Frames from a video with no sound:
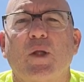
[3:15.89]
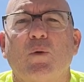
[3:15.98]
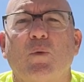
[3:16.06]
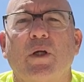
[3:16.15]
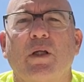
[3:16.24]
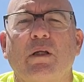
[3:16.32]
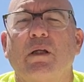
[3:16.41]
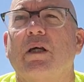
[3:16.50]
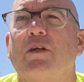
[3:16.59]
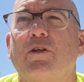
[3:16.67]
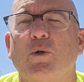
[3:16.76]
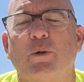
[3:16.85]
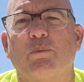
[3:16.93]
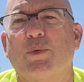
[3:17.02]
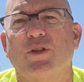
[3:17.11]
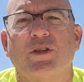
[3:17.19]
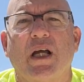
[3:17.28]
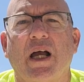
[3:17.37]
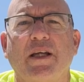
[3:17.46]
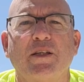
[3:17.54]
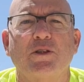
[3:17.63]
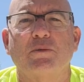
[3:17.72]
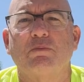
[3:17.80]
when uh, doing
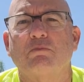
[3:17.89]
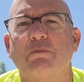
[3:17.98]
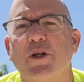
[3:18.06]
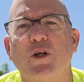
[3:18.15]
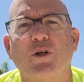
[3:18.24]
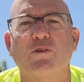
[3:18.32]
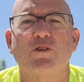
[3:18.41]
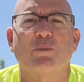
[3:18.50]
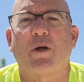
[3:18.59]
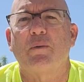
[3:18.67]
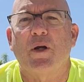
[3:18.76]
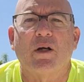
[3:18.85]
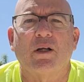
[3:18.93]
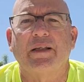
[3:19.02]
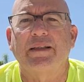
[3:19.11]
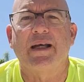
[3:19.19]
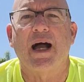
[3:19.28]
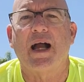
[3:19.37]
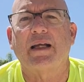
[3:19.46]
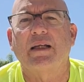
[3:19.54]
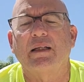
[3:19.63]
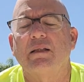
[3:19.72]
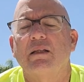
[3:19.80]
precise maneuvers, primarily
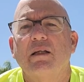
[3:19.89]
docking.